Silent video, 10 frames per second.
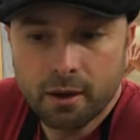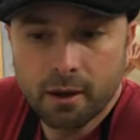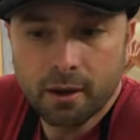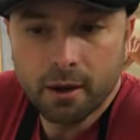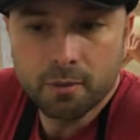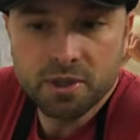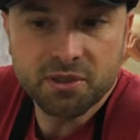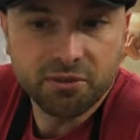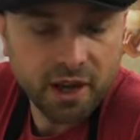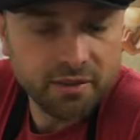Um, it's
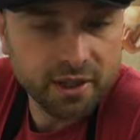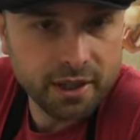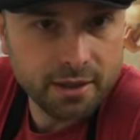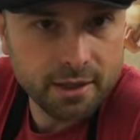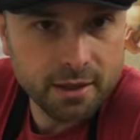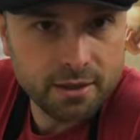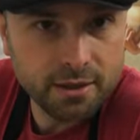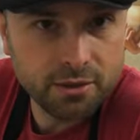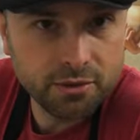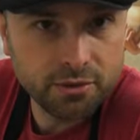a five-day
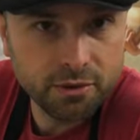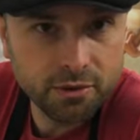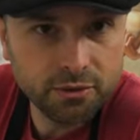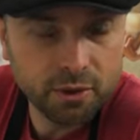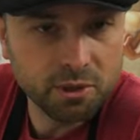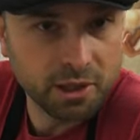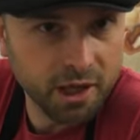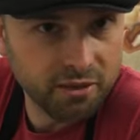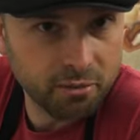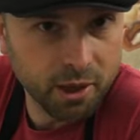intensive from the
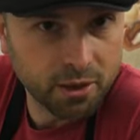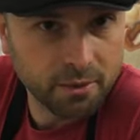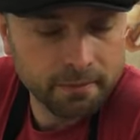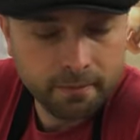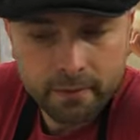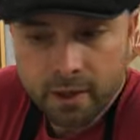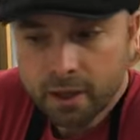live model,